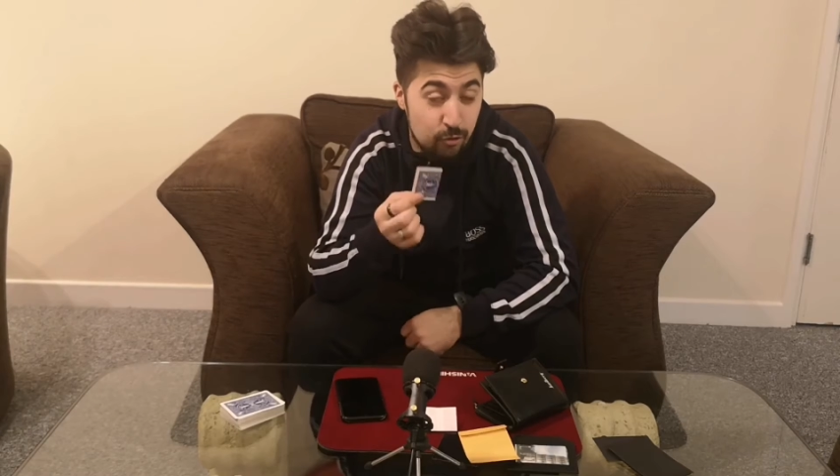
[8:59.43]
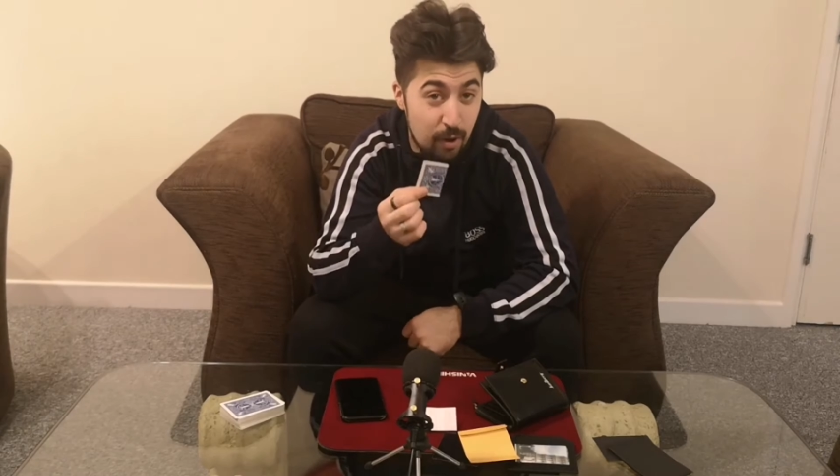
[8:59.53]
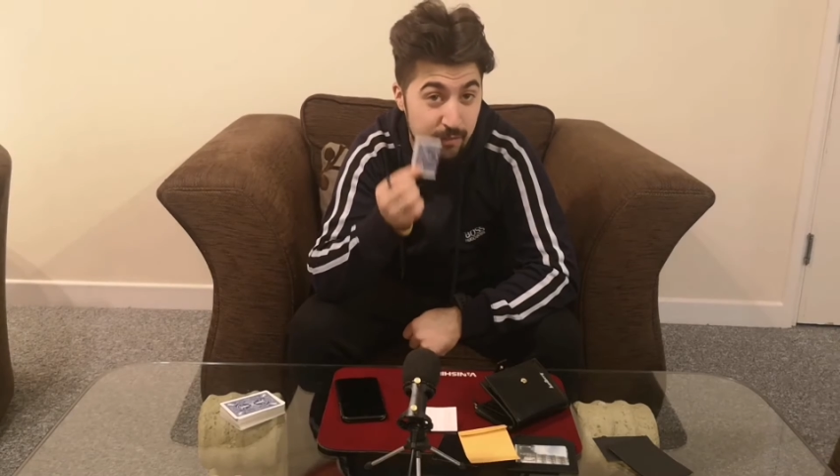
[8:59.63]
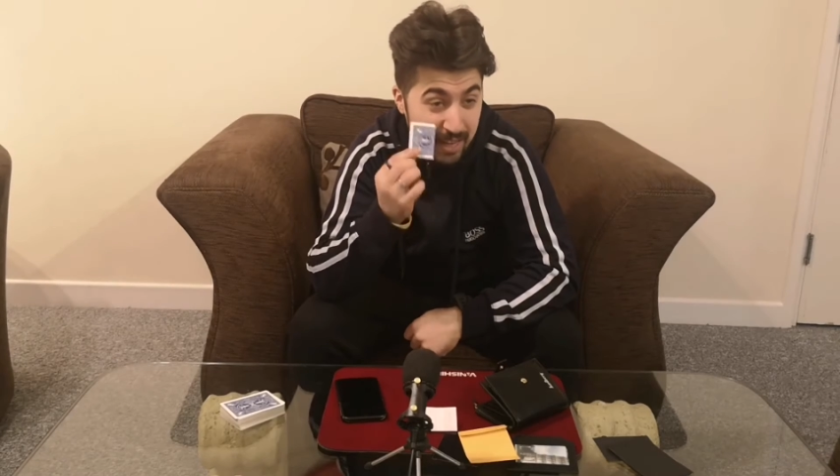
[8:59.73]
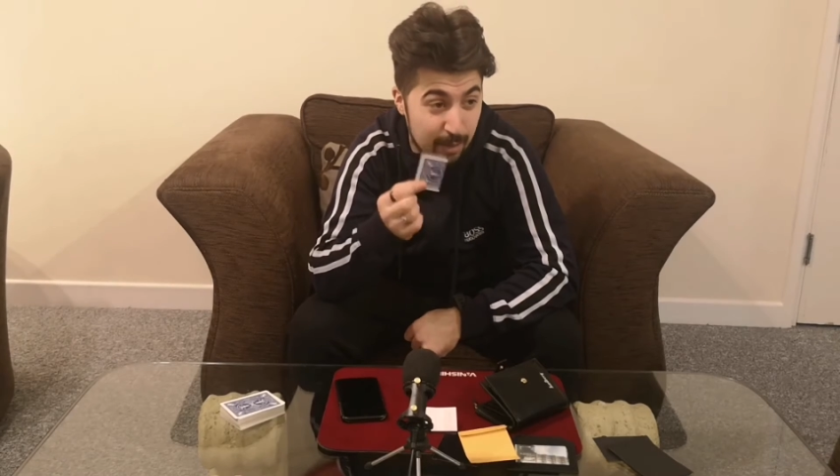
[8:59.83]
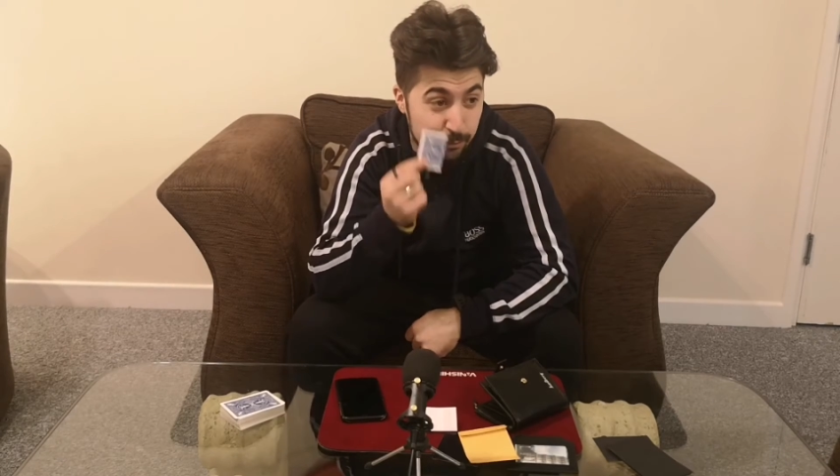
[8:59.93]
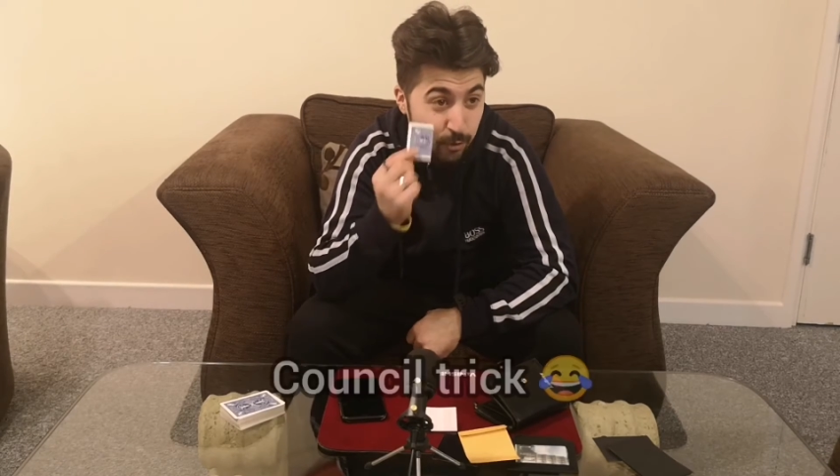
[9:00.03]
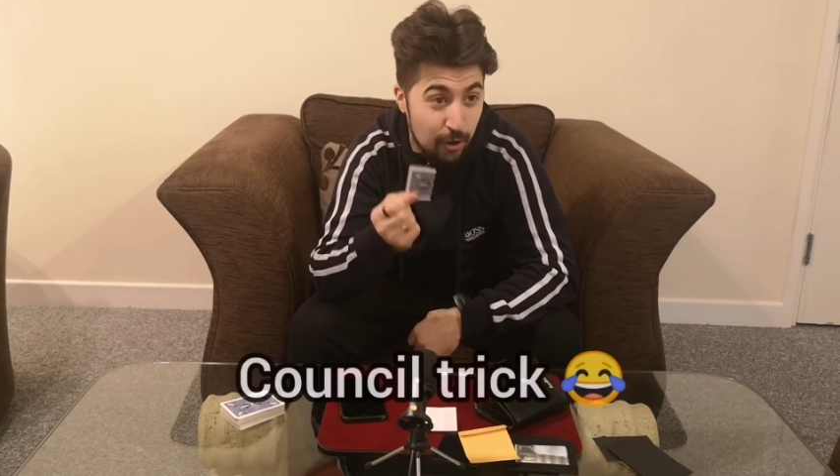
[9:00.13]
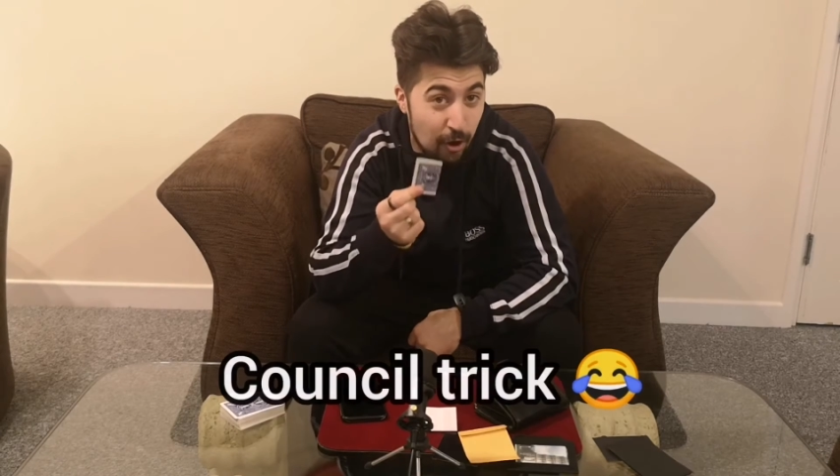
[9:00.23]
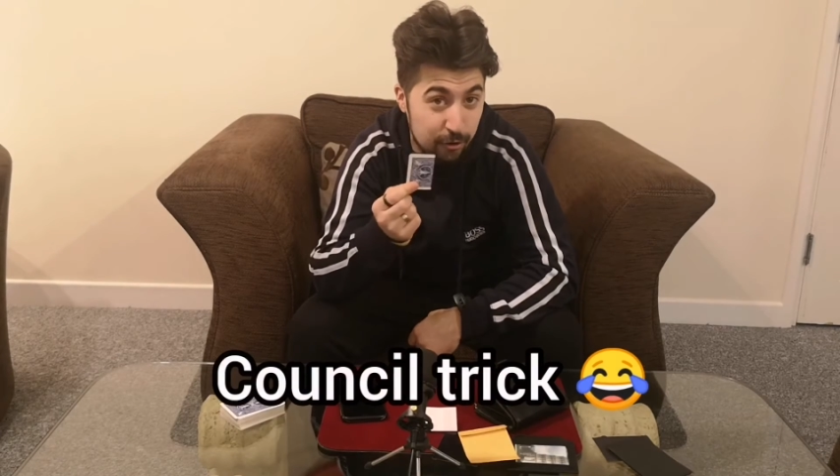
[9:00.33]
trick, the
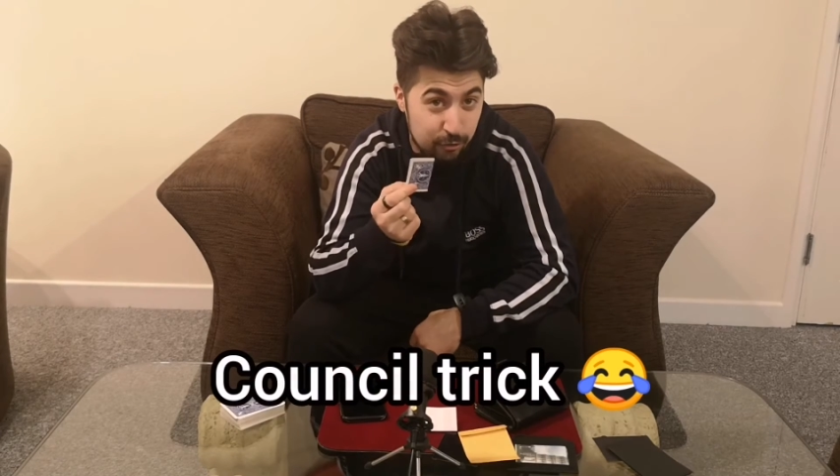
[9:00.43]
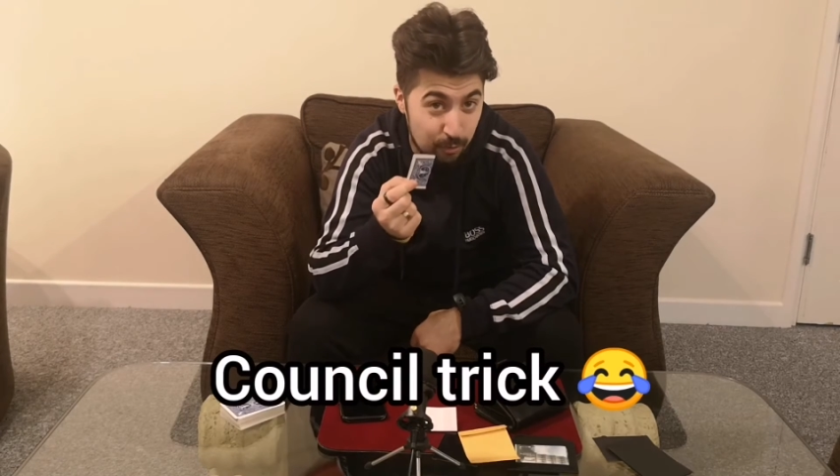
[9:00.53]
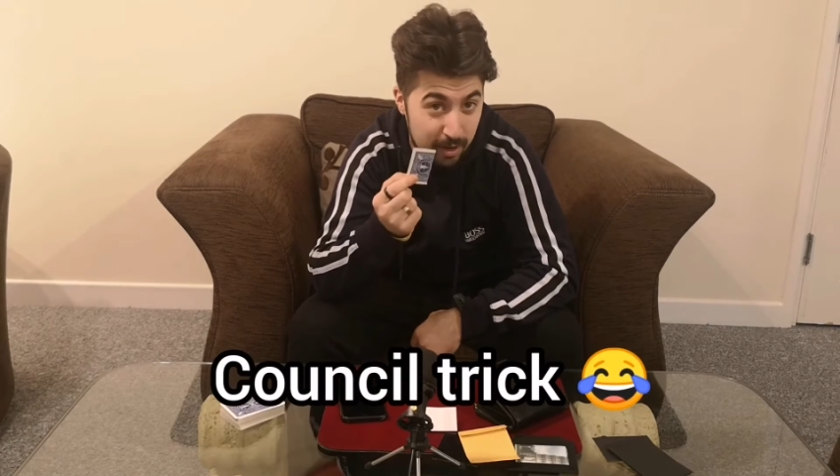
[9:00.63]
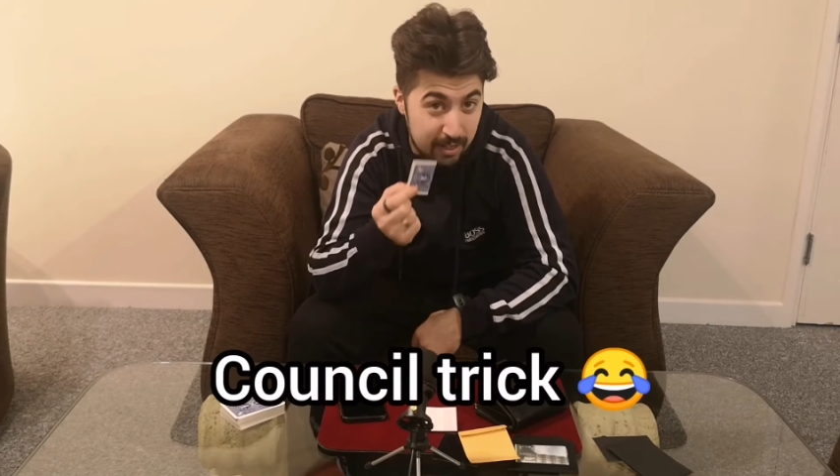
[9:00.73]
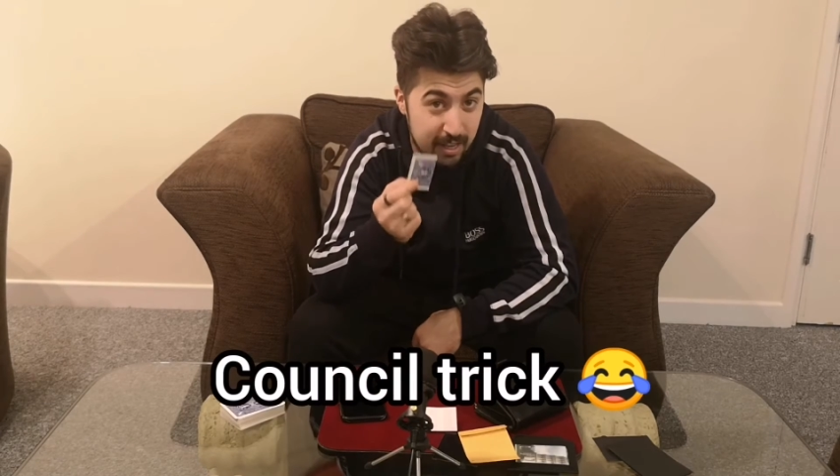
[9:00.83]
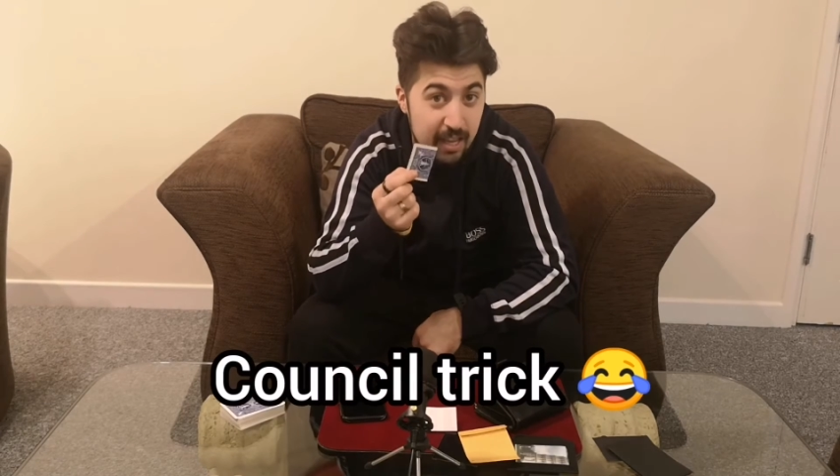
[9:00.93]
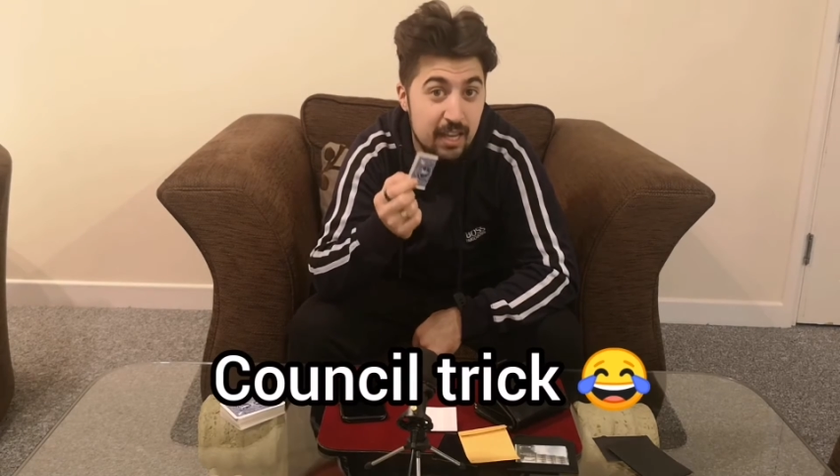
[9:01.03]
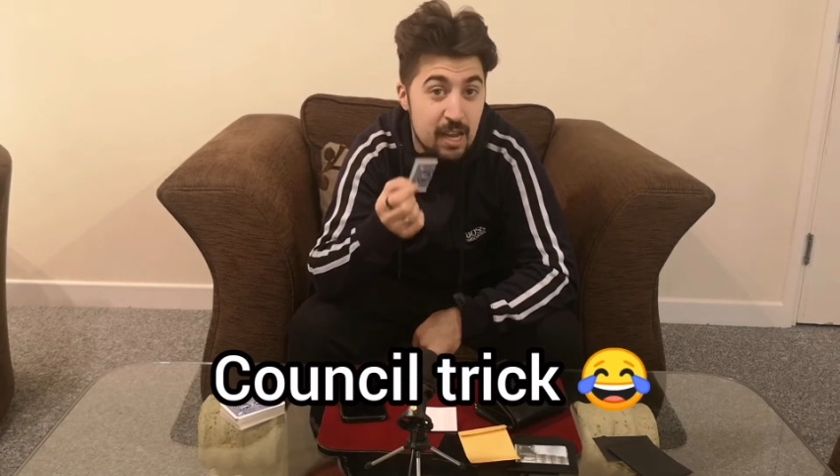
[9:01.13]
council card trick.